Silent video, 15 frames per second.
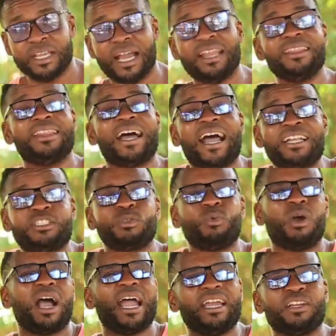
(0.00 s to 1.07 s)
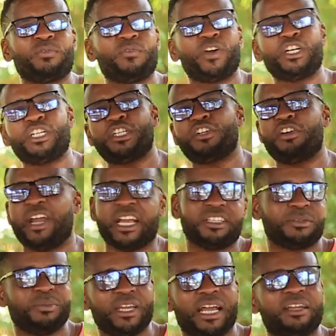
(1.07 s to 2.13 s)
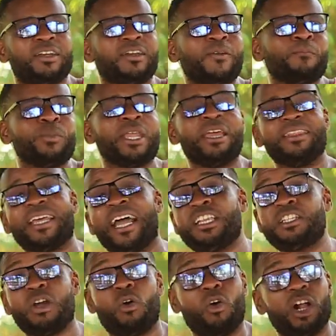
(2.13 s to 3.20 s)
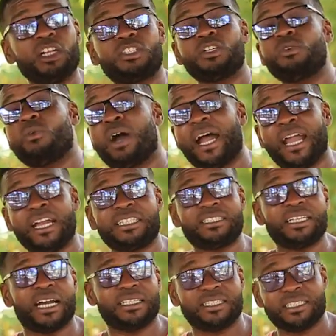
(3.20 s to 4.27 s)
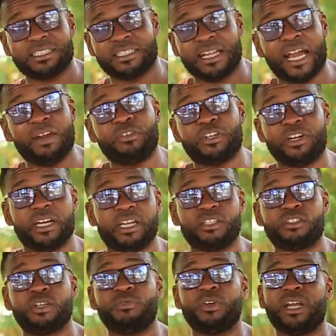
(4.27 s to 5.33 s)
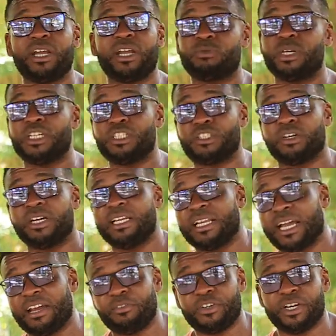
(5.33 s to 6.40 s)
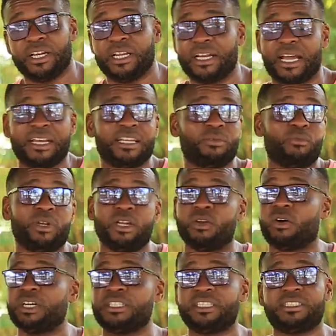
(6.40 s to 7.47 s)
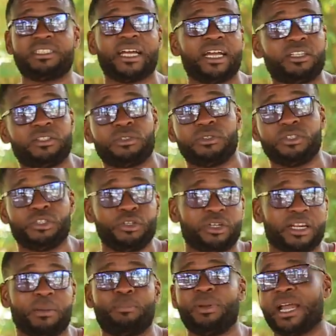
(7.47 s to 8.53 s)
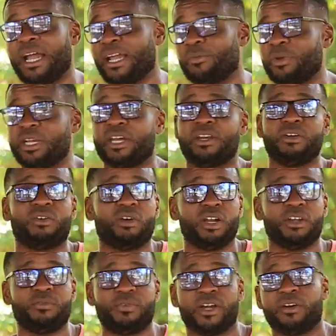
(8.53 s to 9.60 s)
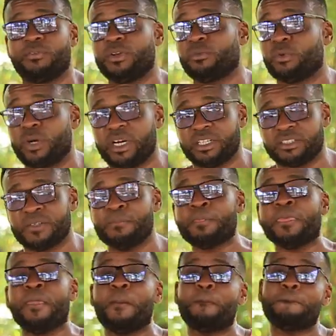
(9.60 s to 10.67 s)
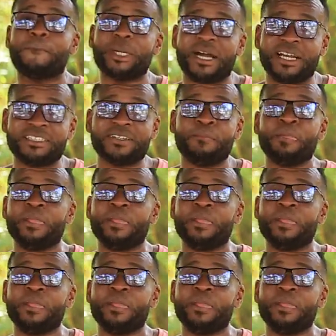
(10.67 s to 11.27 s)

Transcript: And that's why it frustrates me and that's also why I started this live trading. So if you guys want to join the live trading, I did we launch a site soon so you can apply, we get it qualified. figure out if it works. But